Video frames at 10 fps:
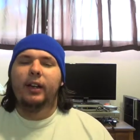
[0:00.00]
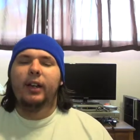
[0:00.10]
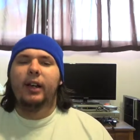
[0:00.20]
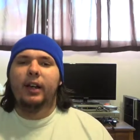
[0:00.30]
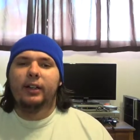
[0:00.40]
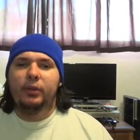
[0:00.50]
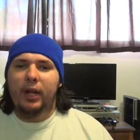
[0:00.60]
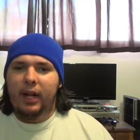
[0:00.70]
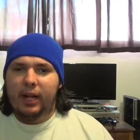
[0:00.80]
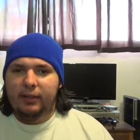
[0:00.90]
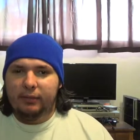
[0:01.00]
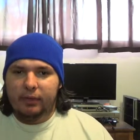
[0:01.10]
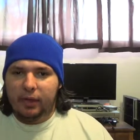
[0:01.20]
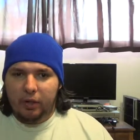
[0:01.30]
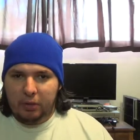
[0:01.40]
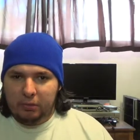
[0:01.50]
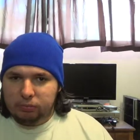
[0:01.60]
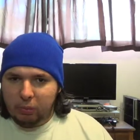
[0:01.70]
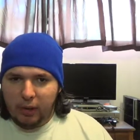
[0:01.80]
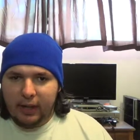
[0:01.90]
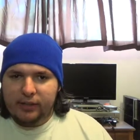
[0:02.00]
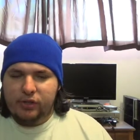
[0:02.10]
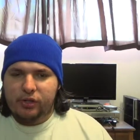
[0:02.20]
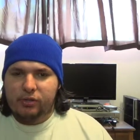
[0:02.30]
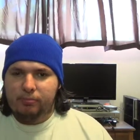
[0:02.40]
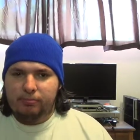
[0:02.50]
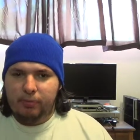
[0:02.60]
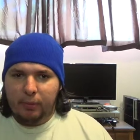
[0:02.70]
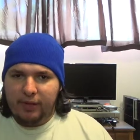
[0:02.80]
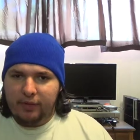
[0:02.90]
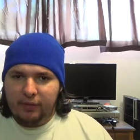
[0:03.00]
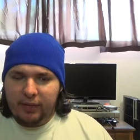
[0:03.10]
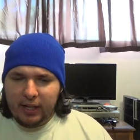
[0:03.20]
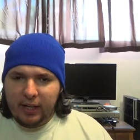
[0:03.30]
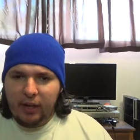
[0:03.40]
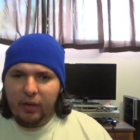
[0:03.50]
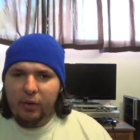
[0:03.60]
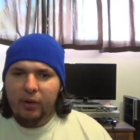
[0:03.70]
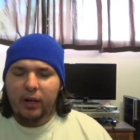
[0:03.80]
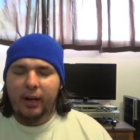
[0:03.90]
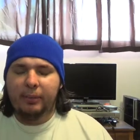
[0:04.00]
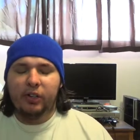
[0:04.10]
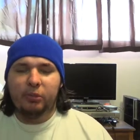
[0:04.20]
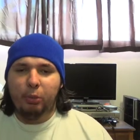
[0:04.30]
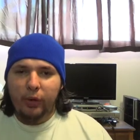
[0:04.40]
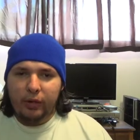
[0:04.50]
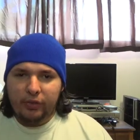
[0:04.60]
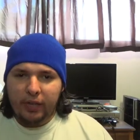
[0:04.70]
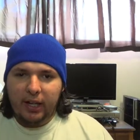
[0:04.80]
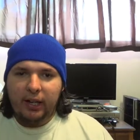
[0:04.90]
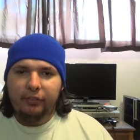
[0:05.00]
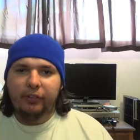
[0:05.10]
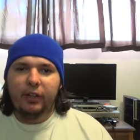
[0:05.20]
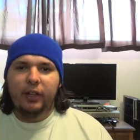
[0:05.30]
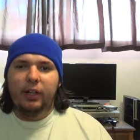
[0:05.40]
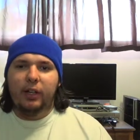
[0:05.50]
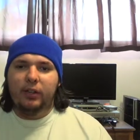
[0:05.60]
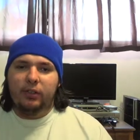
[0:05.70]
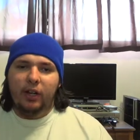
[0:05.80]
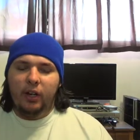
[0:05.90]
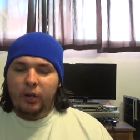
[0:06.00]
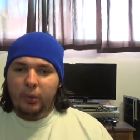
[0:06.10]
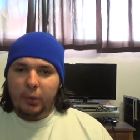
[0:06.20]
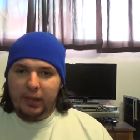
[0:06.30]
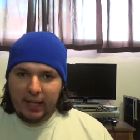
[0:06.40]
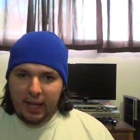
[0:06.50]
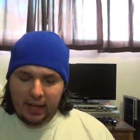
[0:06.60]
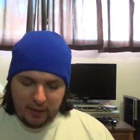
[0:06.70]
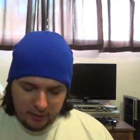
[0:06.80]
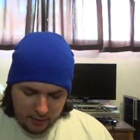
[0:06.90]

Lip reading: do not, you know, watch the rest of the video. I'm going to spoil stuff. So, yeah.